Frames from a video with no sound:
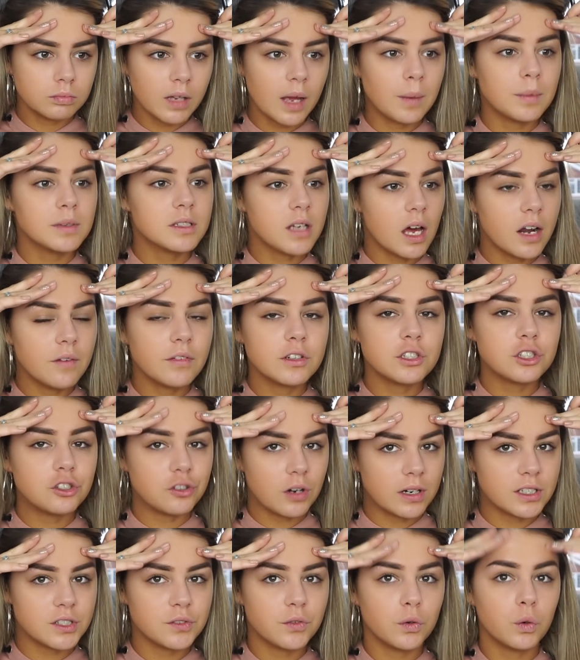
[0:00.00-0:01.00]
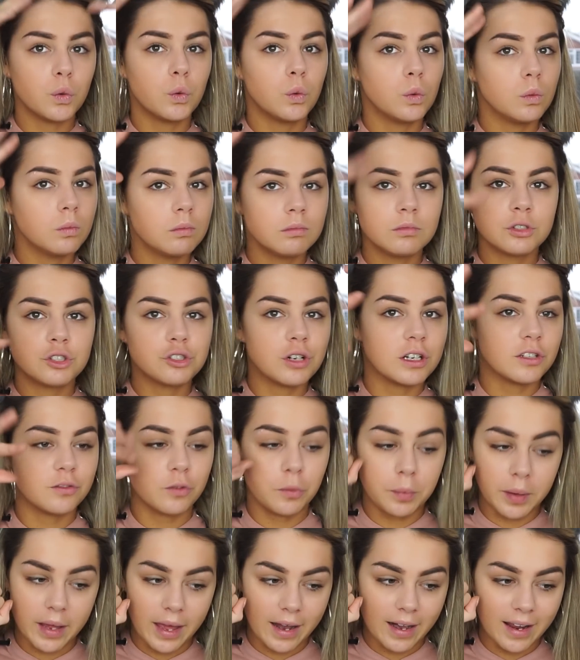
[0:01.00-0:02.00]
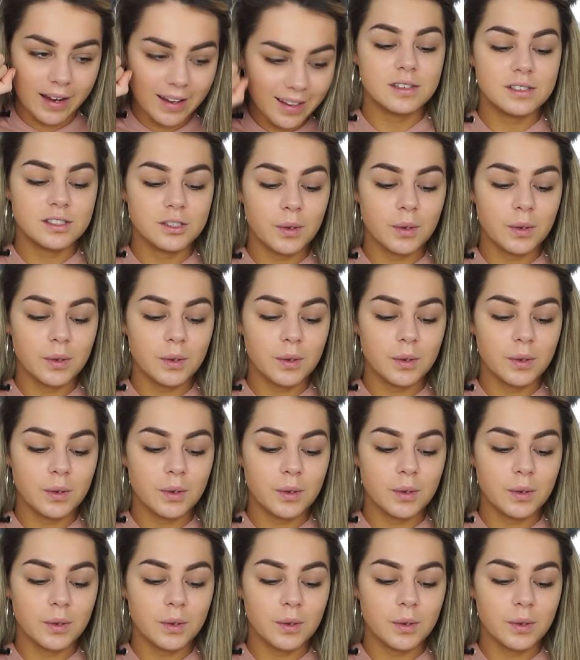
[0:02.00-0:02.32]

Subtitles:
it was kind of a stressful beginning.